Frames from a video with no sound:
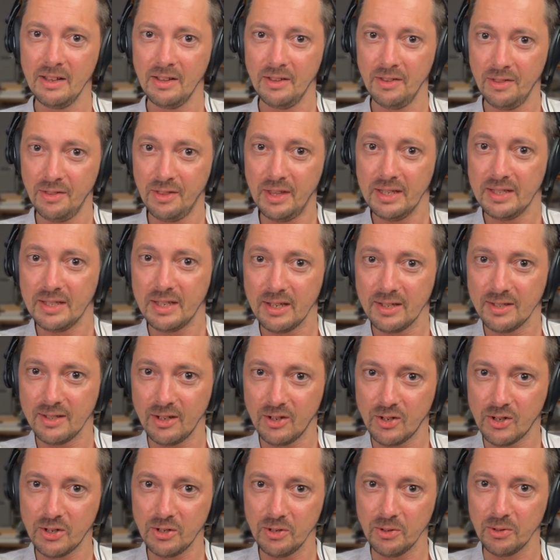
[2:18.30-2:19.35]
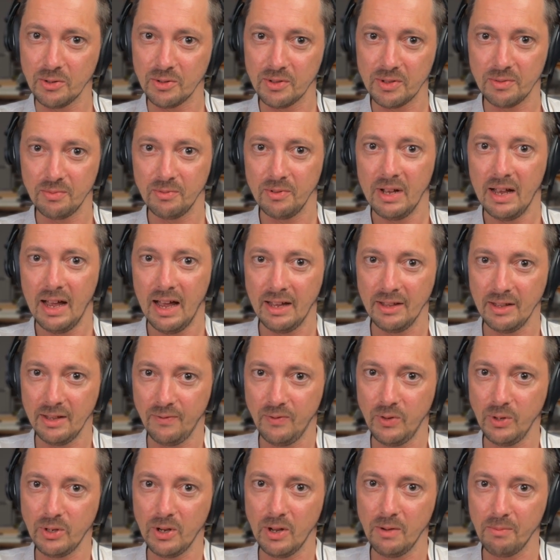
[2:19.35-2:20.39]
This is the truth. And if
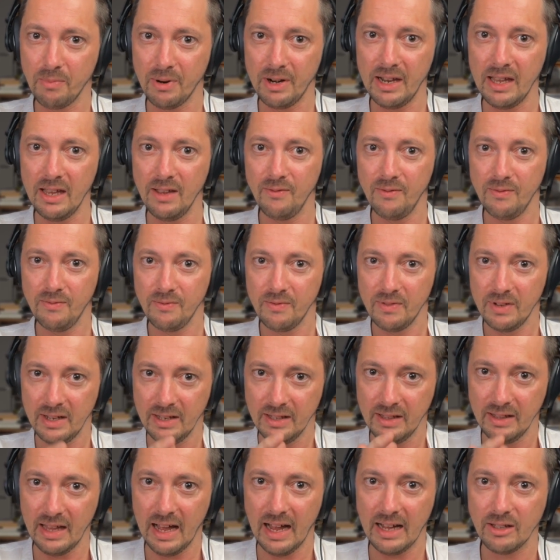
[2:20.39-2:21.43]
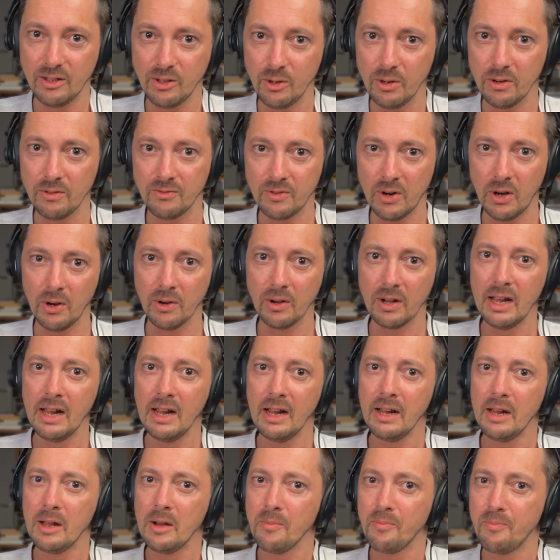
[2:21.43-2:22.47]
you don't believe in that, you're wrong.
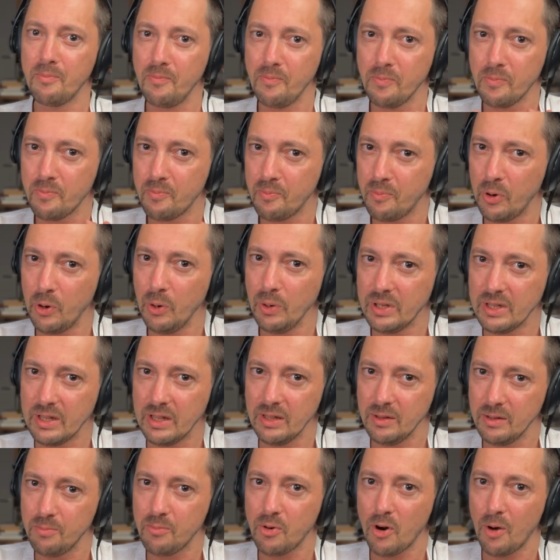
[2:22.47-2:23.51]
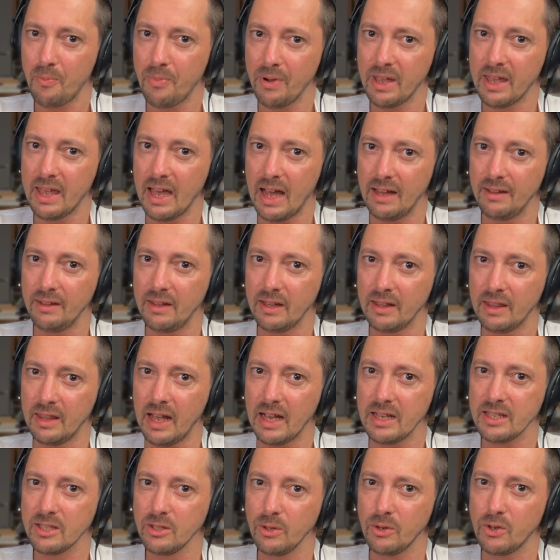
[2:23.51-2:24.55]
Putin propaganda
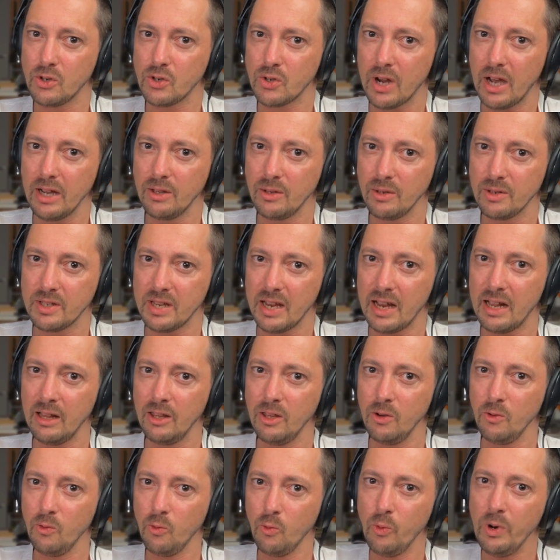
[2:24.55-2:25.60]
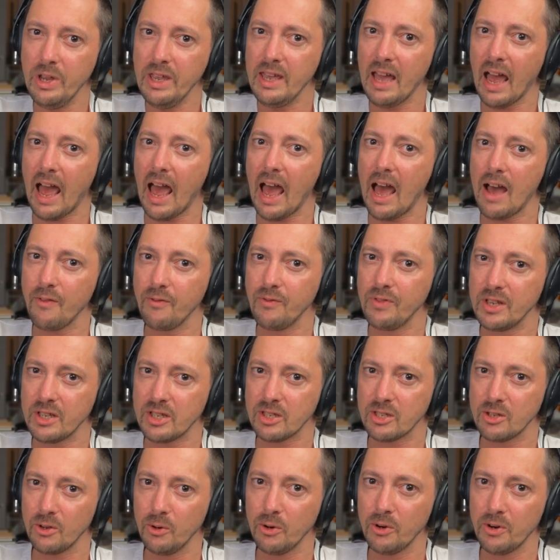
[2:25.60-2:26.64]
does not try to tell you, we have the
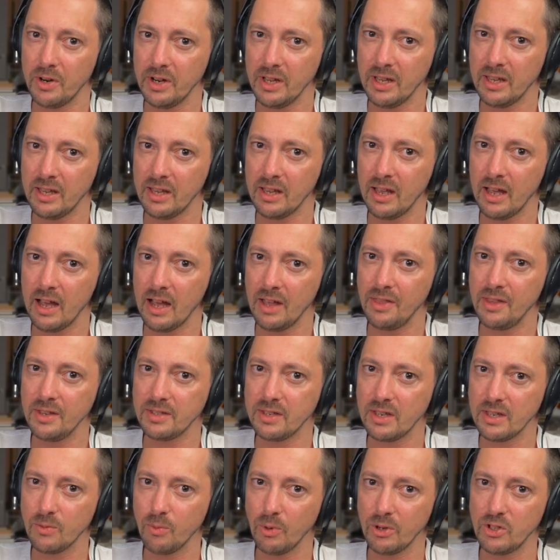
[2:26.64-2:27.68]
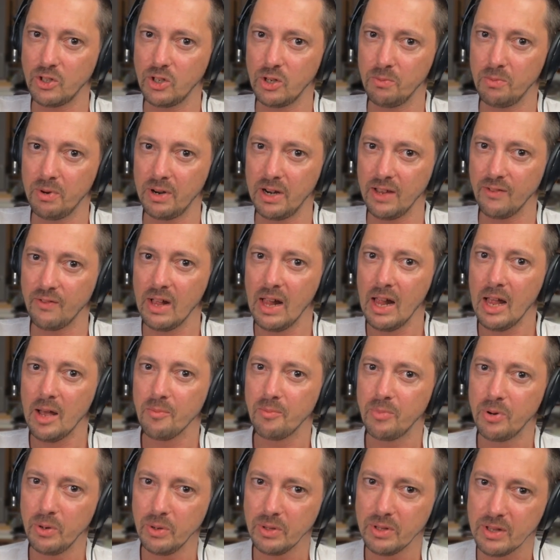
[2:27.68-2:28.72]
story here. This is what you believe.
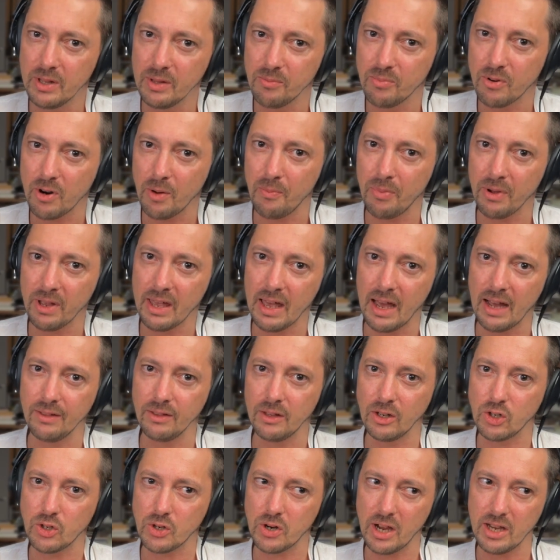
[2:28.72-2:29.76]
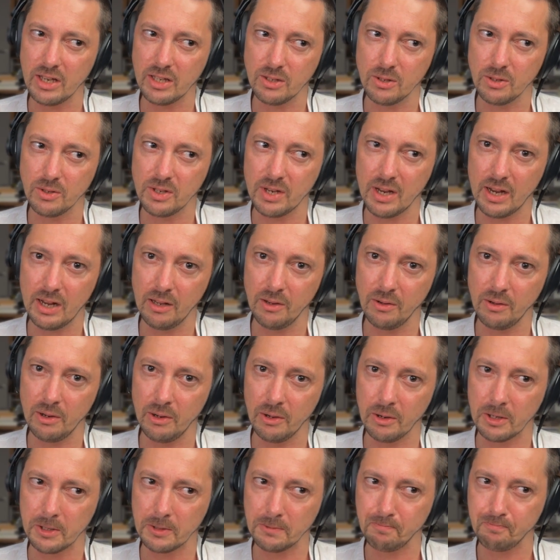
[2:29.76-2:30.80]
Putin propaganda tries to tell you,
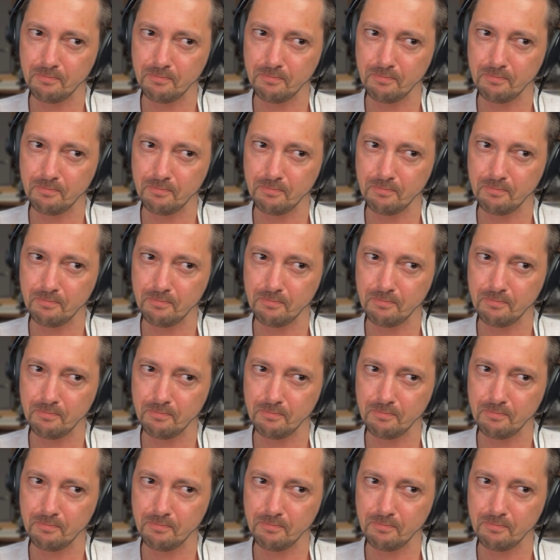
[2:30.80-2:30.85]
look,